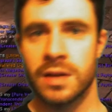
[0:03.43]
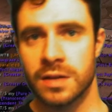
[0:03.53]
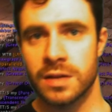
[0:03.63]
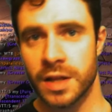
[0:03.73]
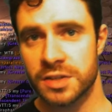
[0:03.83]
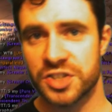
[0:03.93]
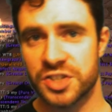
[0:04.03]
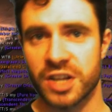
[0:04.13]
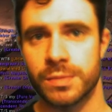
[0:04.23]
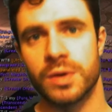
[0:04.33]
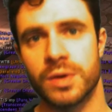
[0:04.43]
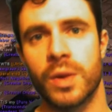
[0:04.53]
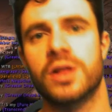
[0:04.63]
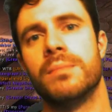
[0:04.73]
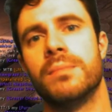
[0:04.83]
Ladies and gentlemen,
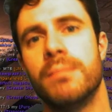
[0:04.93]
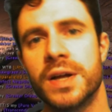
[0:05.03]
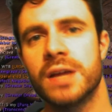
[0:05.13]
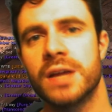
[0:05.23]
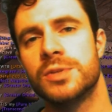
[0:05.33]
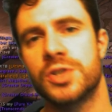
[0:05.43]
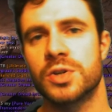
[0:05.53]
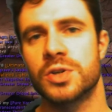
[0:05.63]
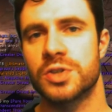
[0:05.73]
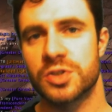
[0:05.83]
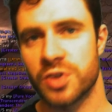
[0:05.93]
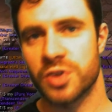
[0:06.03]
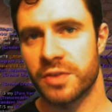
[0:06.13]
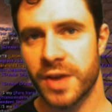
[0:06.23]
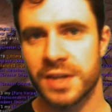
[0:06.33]
welcome. My name is Josh
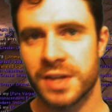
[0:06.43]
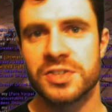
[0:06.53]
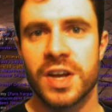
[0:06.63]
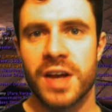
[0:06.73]
Strife Hayes,